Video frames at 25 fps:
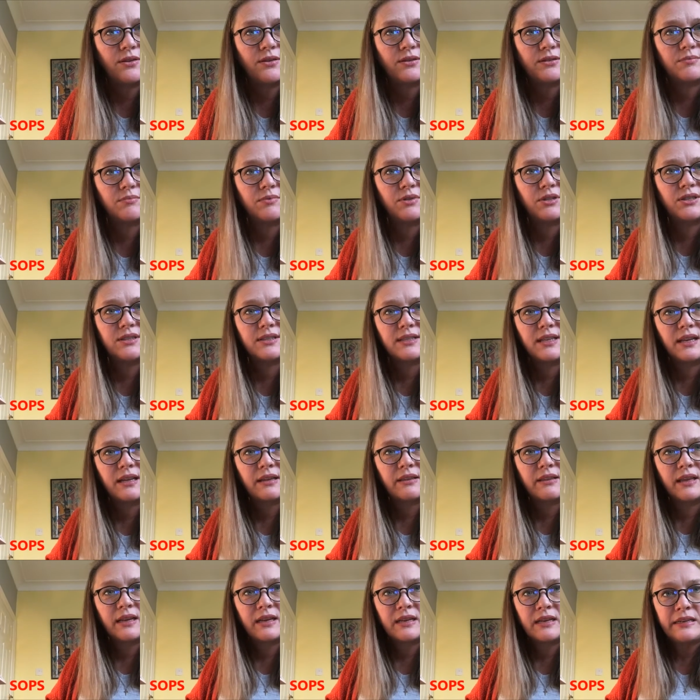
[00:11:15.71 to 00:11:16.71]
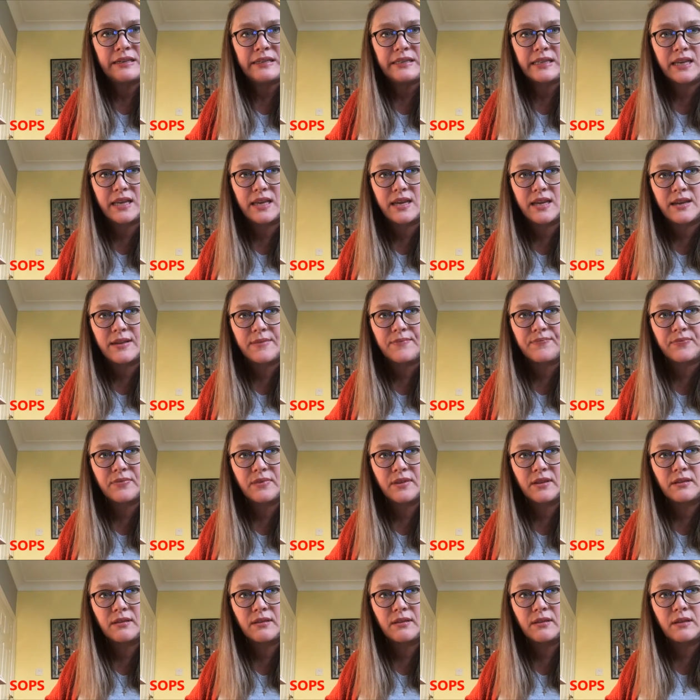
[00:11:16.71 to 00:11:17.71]
You you sing that D,
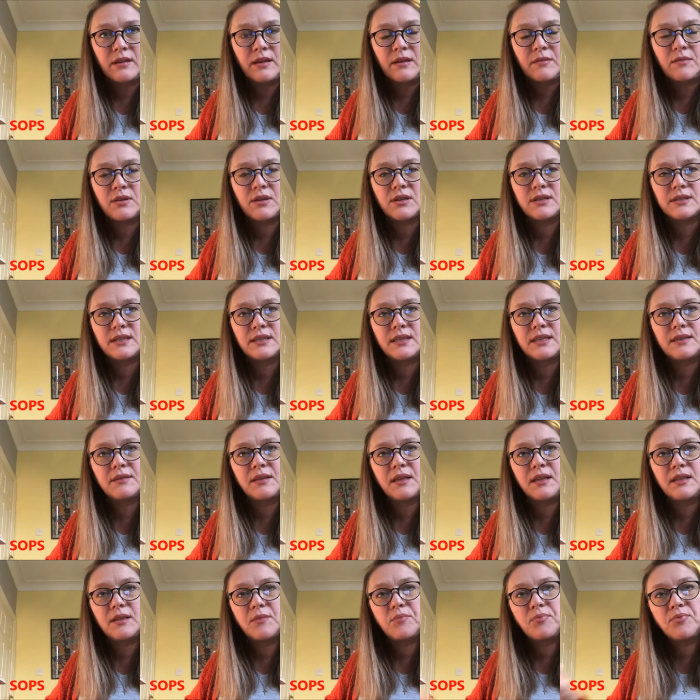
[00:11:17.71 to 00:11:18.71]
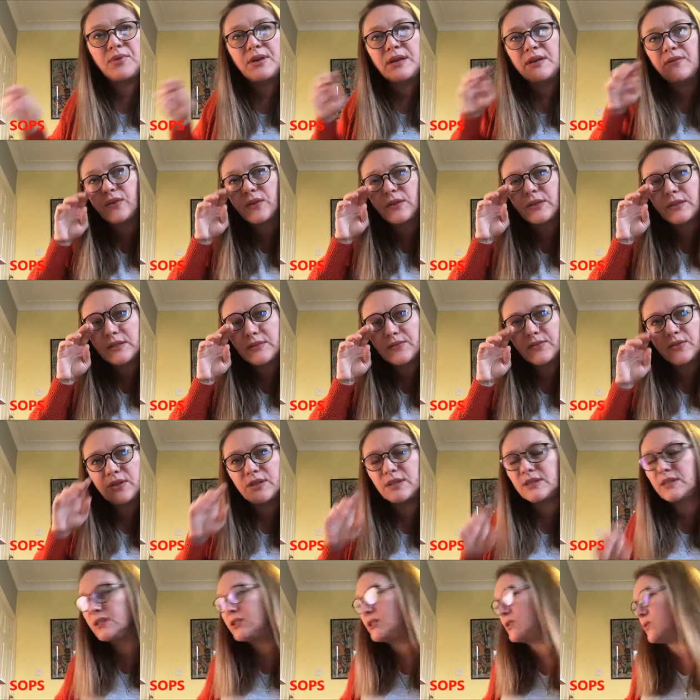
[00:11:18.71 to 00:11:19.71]
because in the in the previous
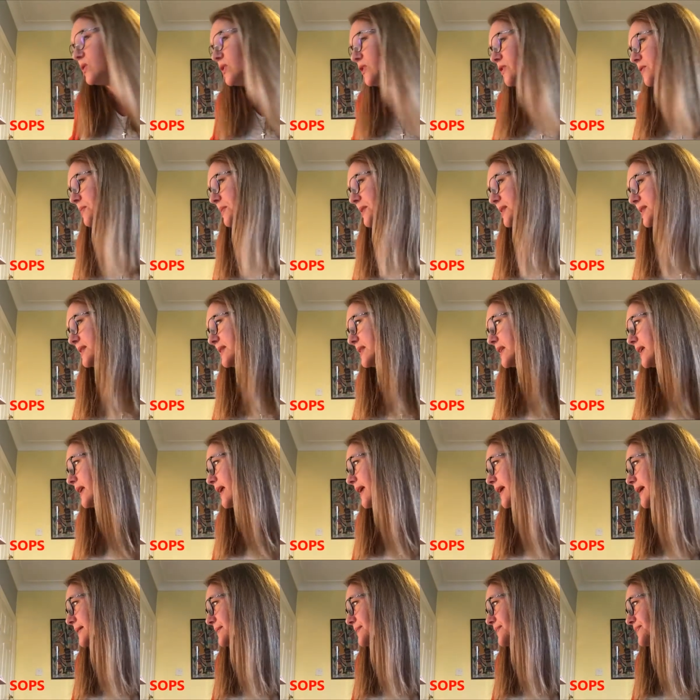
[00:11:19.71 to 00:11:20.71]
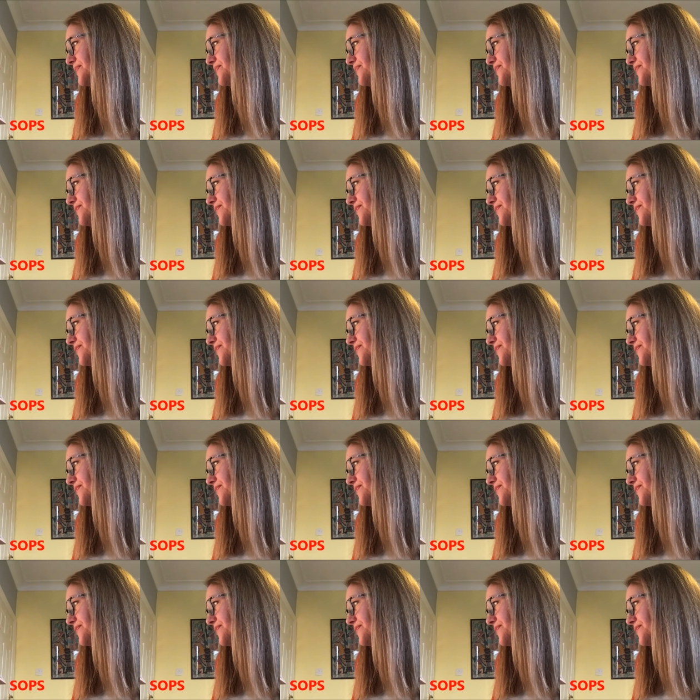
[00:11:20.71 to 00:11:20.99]
verses you would have been singing